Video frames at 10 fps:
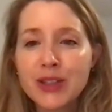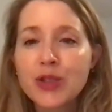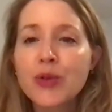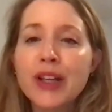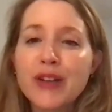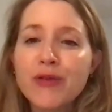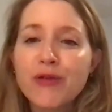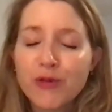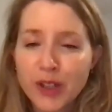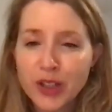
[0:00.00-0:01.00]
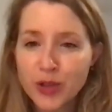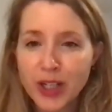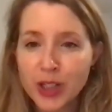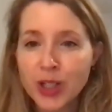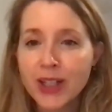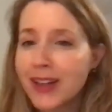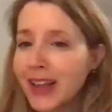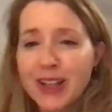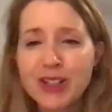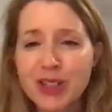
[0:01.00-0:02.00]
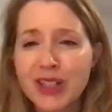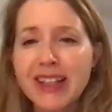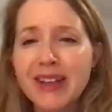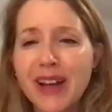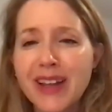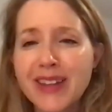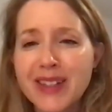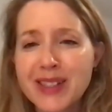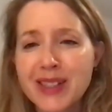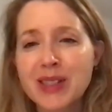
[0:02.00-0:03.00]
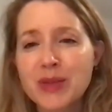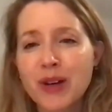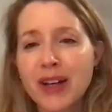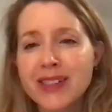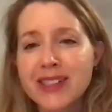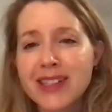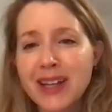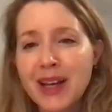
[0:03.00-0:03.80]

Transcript: degree of frustration occasionally right that is expressed